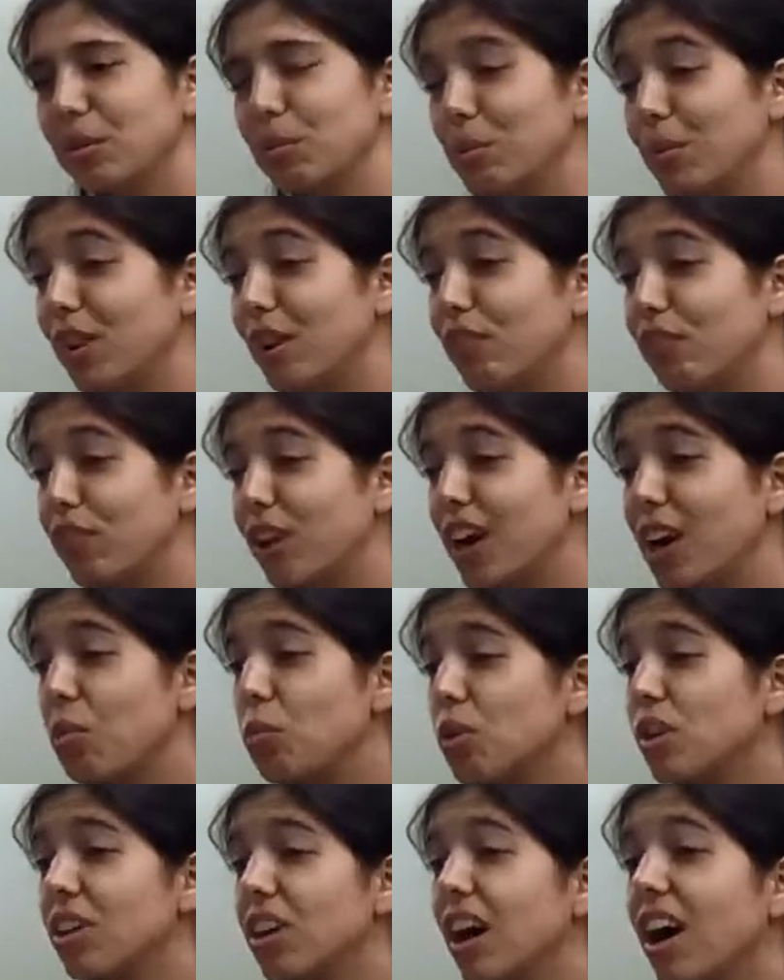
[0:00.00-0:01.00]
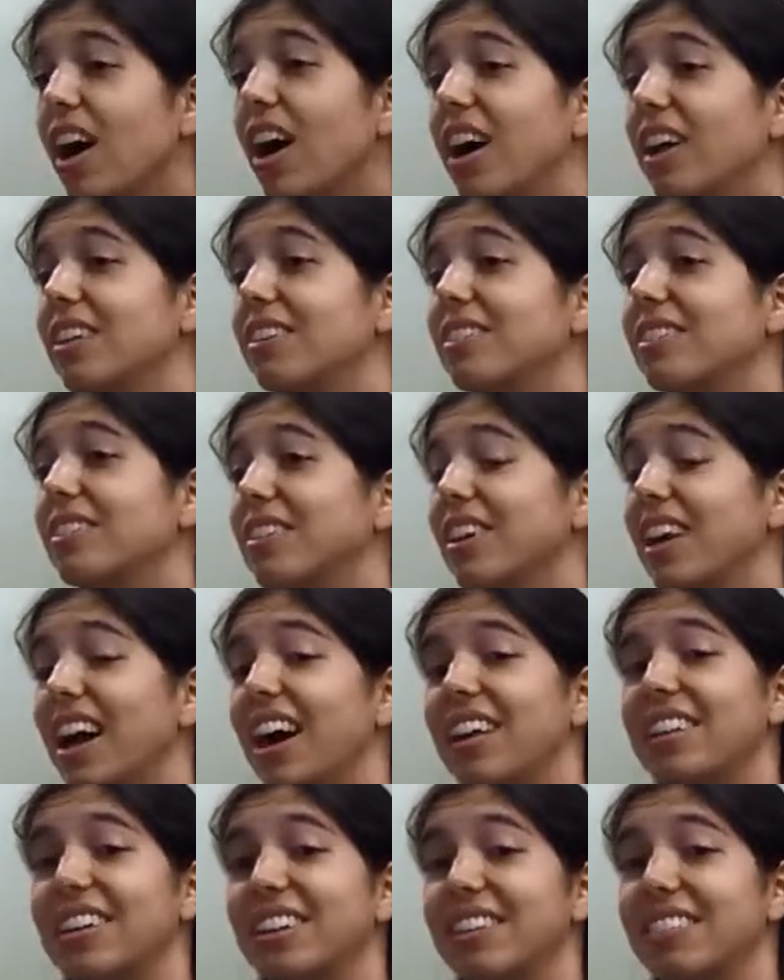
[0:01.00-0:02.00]
But if I were not
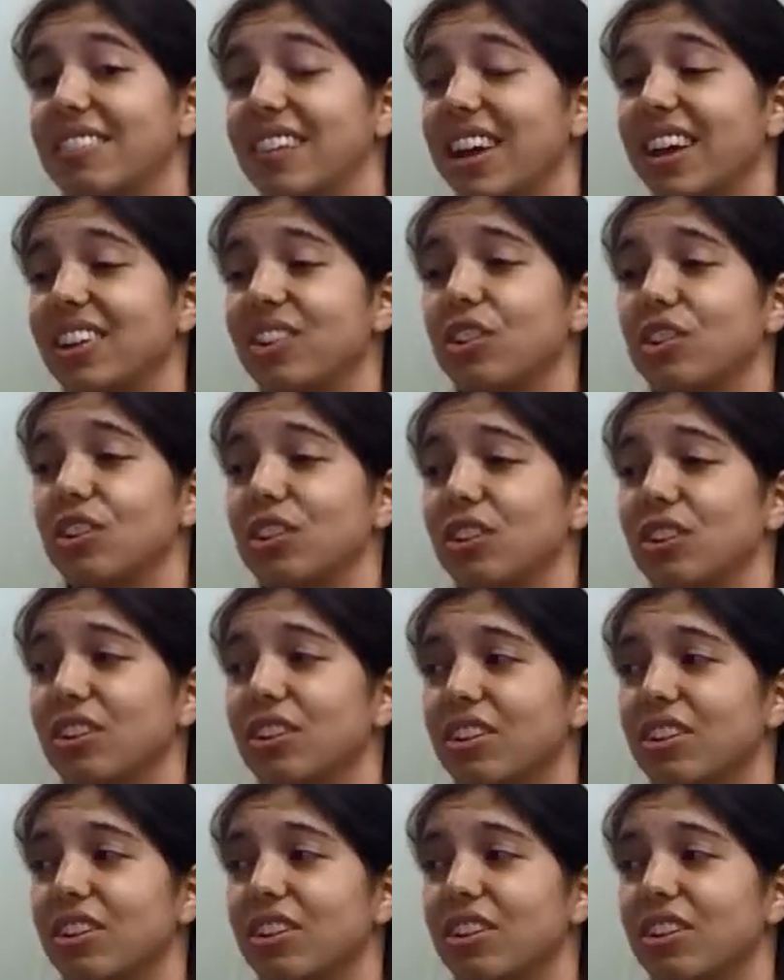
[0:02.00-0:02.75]
Alexander,